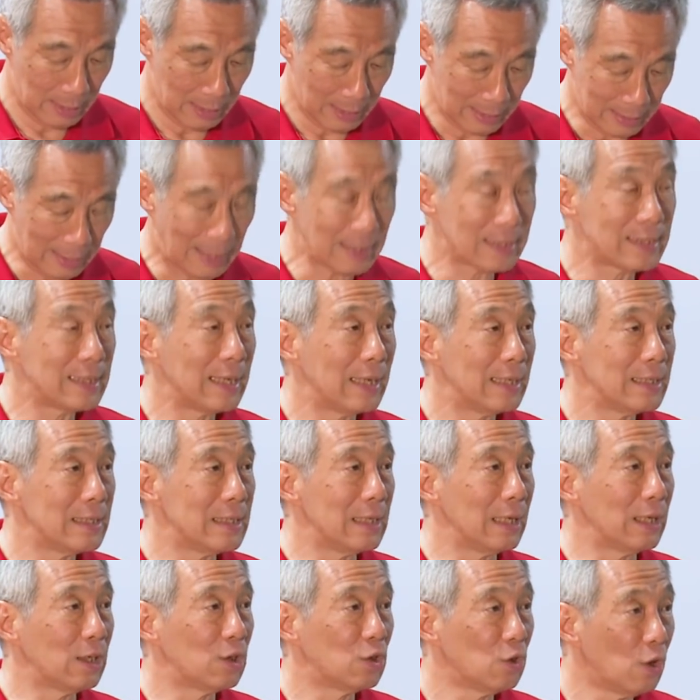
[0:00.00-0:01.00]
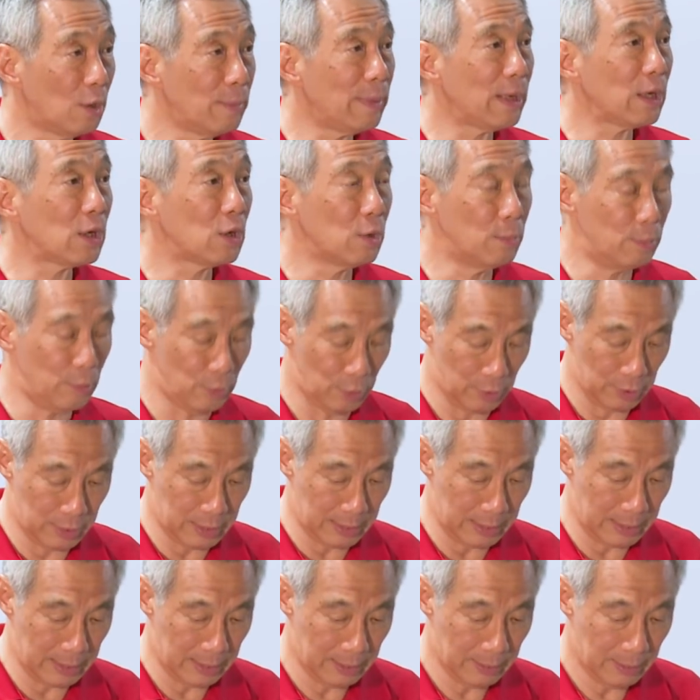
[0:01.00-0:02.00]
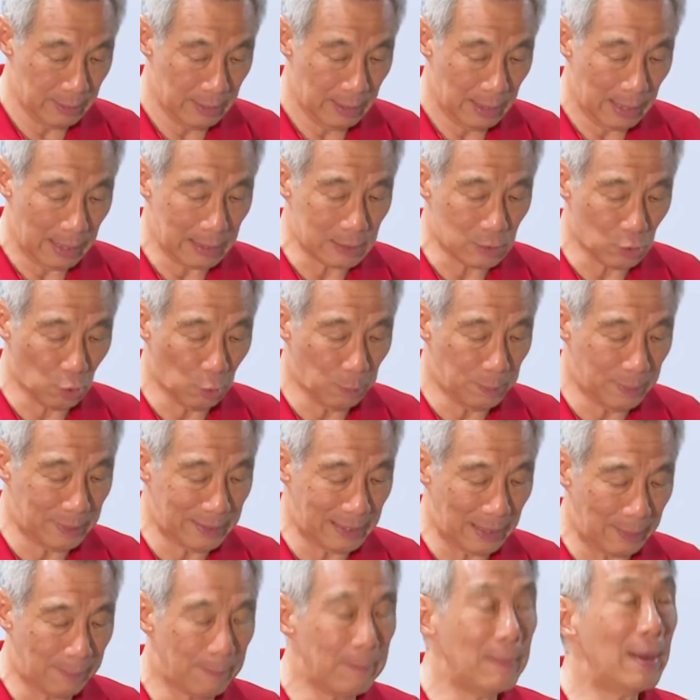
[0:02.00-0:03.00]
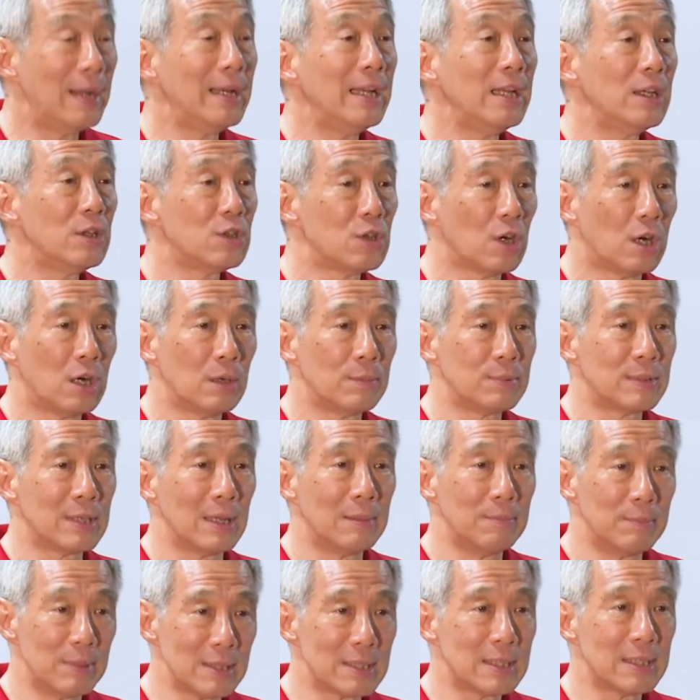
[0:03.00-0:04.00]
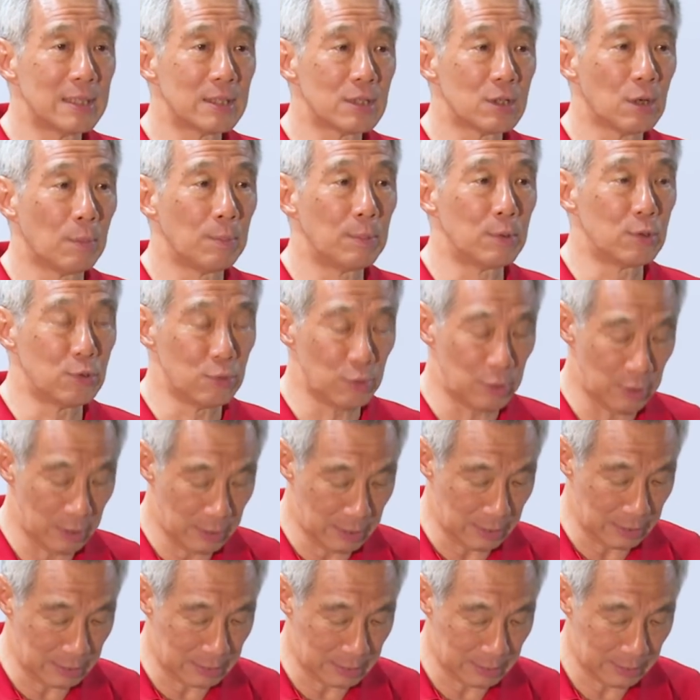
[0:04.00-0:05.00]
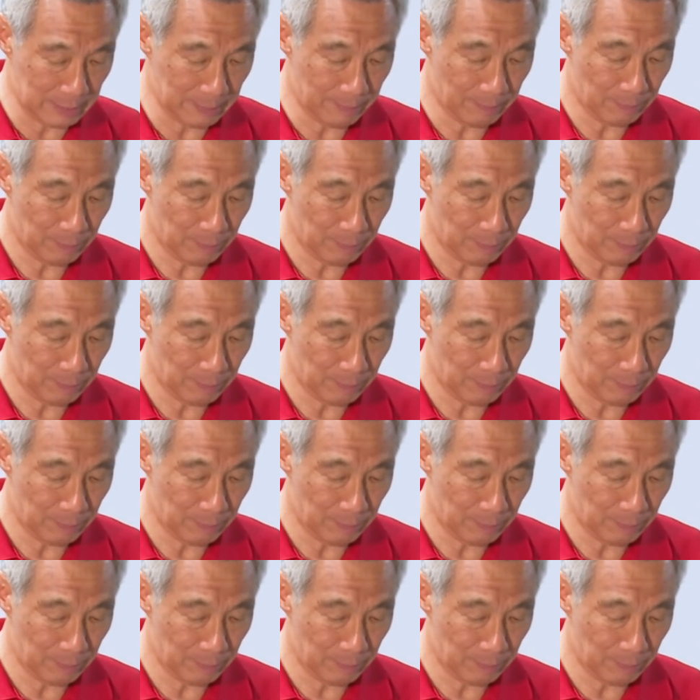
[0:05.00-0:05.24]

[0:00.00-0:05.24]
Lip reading: And ASEAN's economic community has opened up many jobs and business opportunities.